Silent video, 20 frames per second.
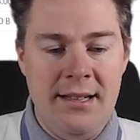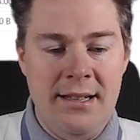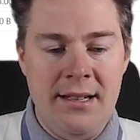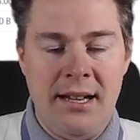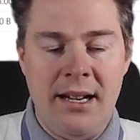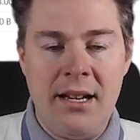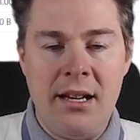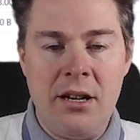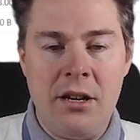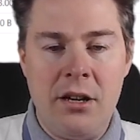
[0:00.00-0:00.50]

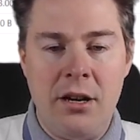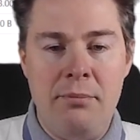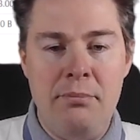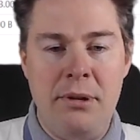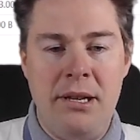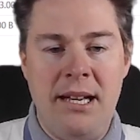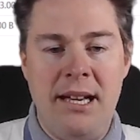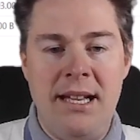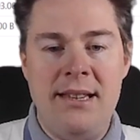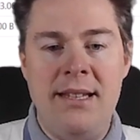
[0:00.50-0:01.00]
I
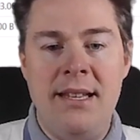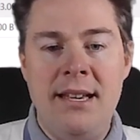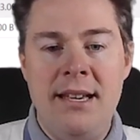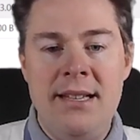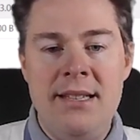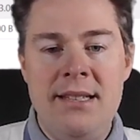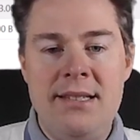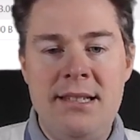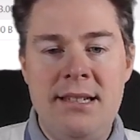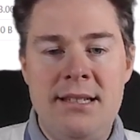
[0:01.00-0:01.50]
copy that,
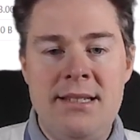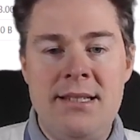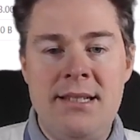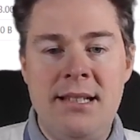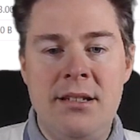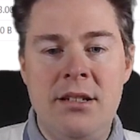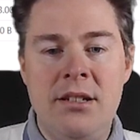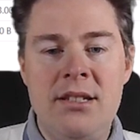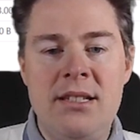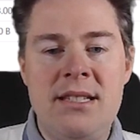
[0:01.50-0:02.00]

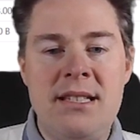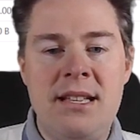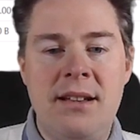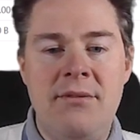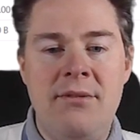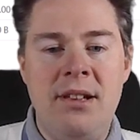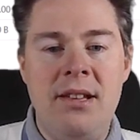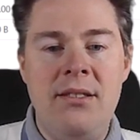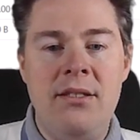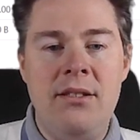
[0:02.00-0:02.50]

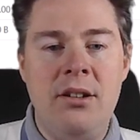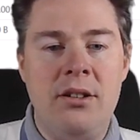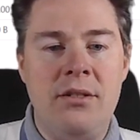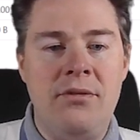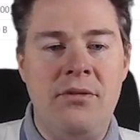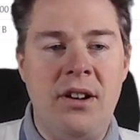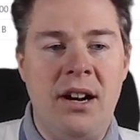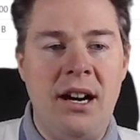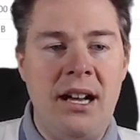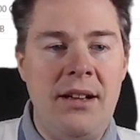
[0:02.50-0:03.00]

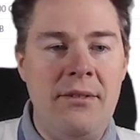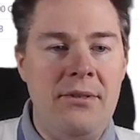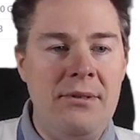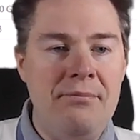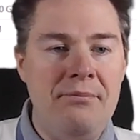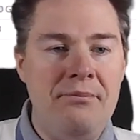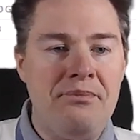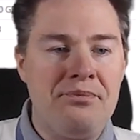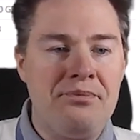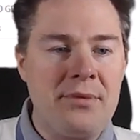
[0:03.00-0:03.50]
16.7.5.
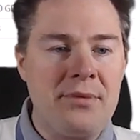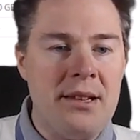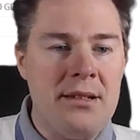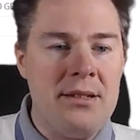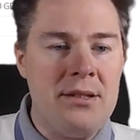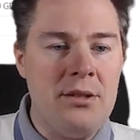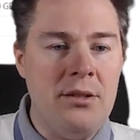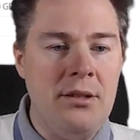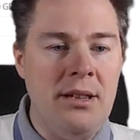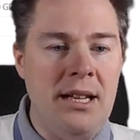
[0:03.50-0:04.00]

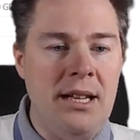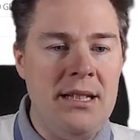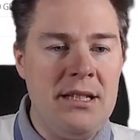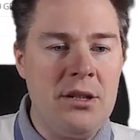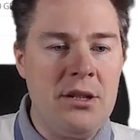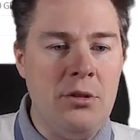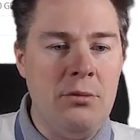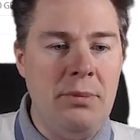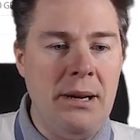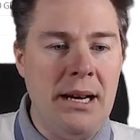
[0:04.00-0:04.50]
So let's
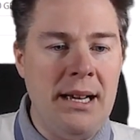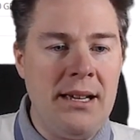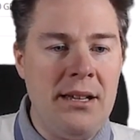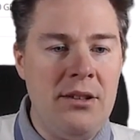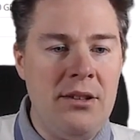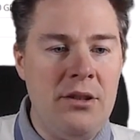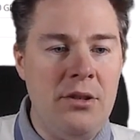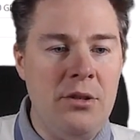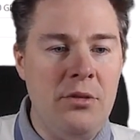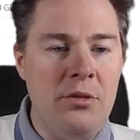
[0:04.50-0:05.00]
go
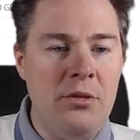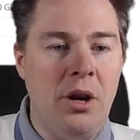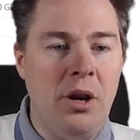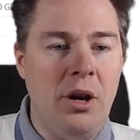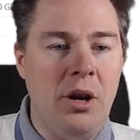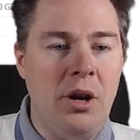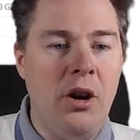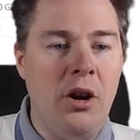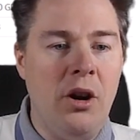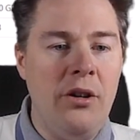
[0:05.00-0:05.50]
back to
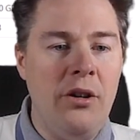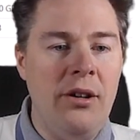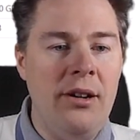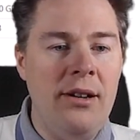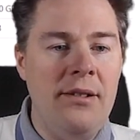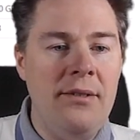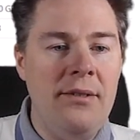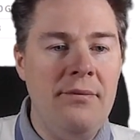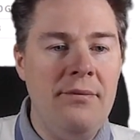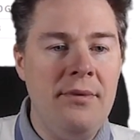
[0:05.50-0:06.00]
our
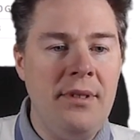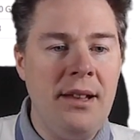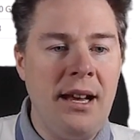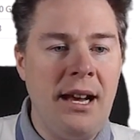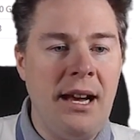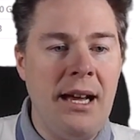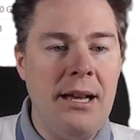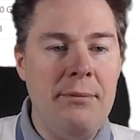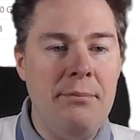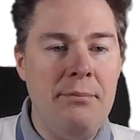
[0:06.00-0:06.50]

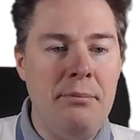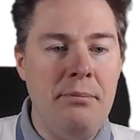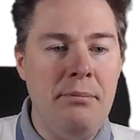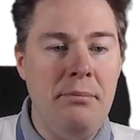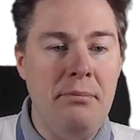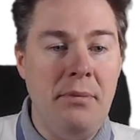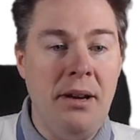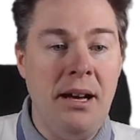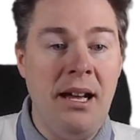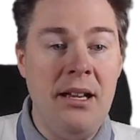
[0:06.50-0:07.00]

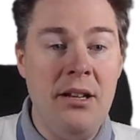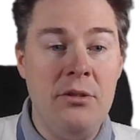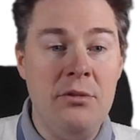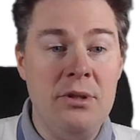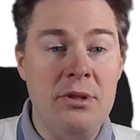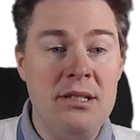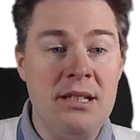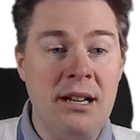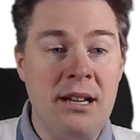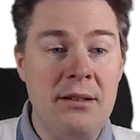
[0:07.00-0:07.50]

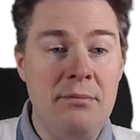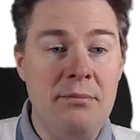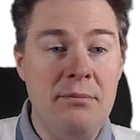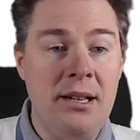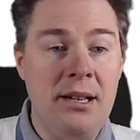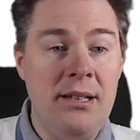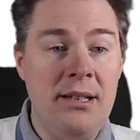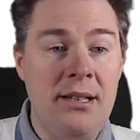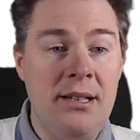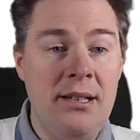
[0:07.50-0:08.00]
iOS
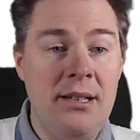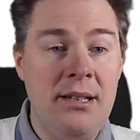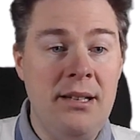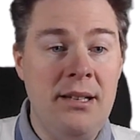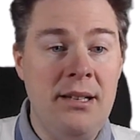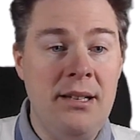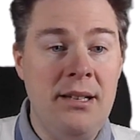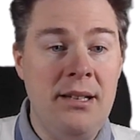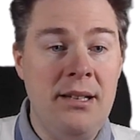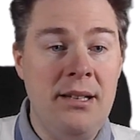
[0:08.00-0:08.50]
iPad
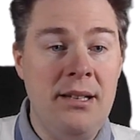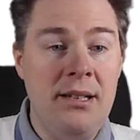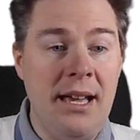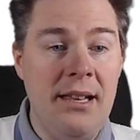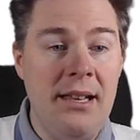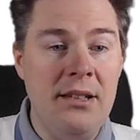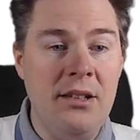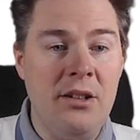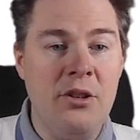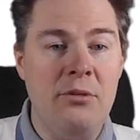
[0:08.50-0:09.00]

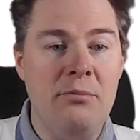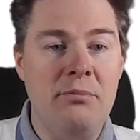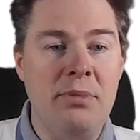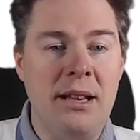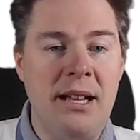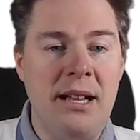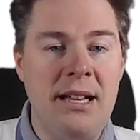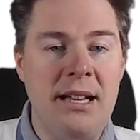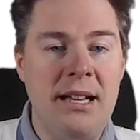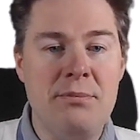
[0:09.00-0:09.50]
and
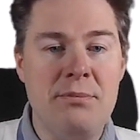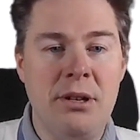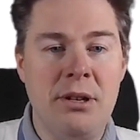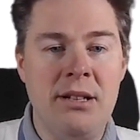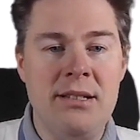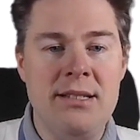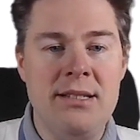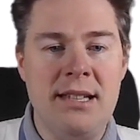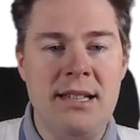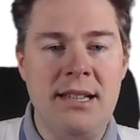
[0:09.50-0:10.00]
compliance
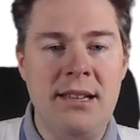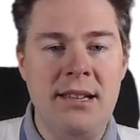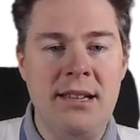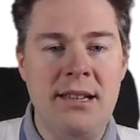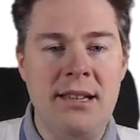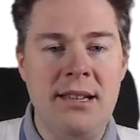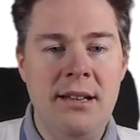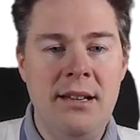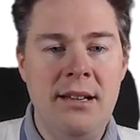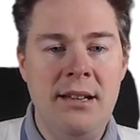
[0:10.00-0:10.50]
policy.
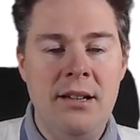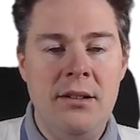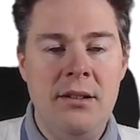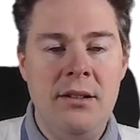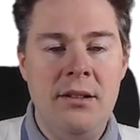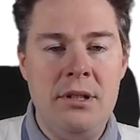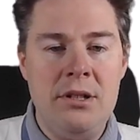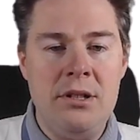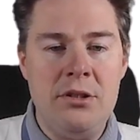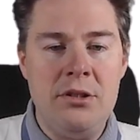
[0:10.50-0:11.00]

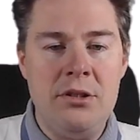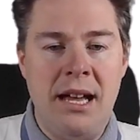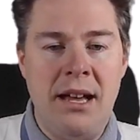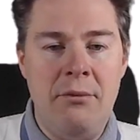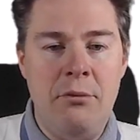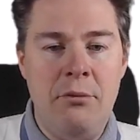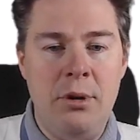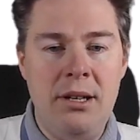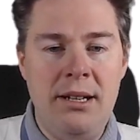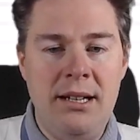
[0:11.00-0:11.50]
We should
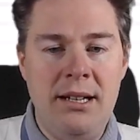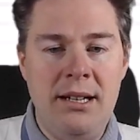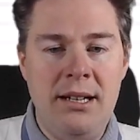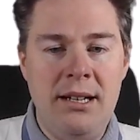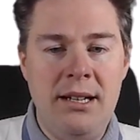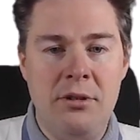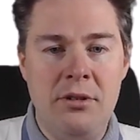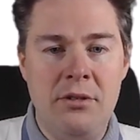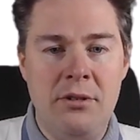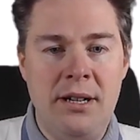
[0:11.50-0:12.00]
have one
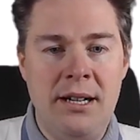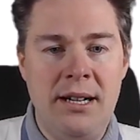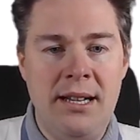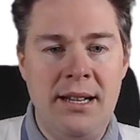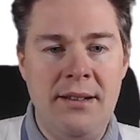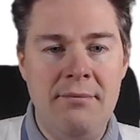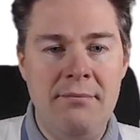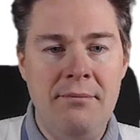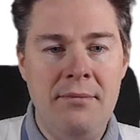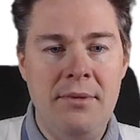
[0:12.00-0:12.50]
here
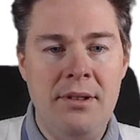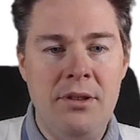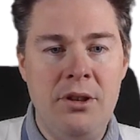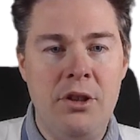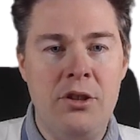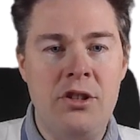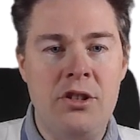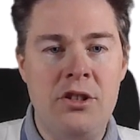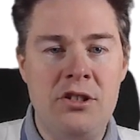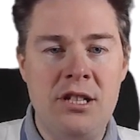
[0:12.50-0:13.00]
already,
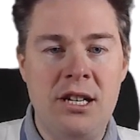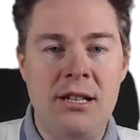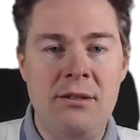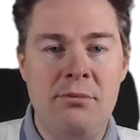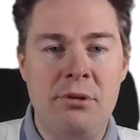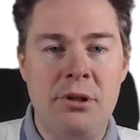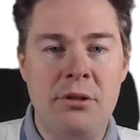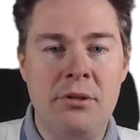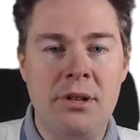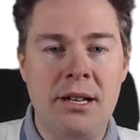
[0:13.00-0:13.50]
not
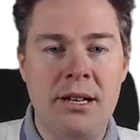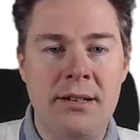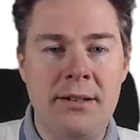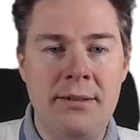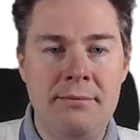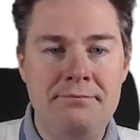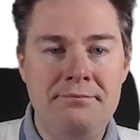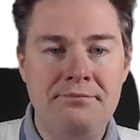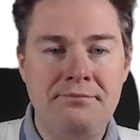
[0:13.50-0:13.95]
jailbroken.